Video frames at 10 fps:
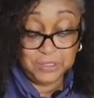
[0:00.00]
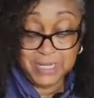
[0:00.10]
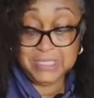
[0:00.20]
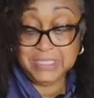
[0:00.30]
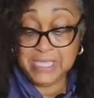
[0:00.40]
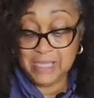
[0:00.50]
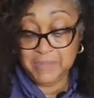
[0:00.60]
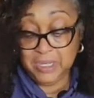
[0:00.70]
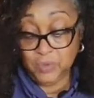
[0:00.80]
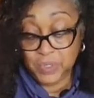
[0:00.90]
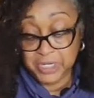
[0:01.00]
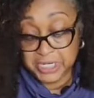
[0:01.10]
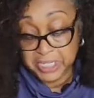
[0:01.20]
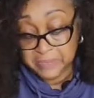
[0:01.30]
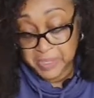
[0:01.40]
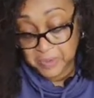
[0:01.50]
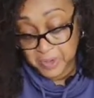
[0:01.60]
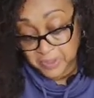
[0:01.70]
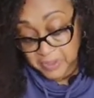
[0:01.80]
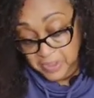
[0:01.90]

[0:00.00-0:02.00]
So let's see how many we're going to come up with.